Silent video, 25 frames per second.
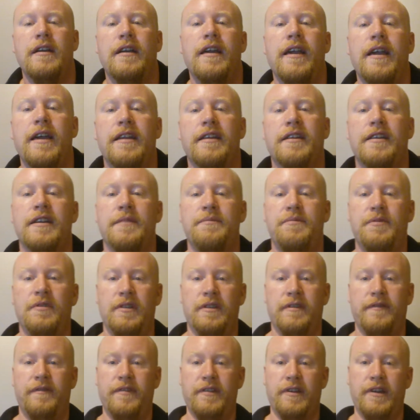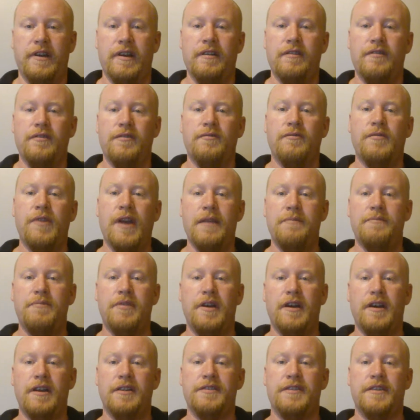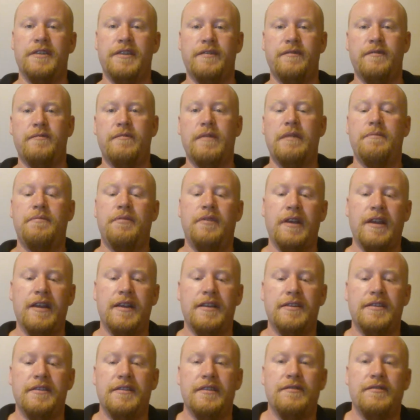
Had a couple of ripe pods on some of my plants,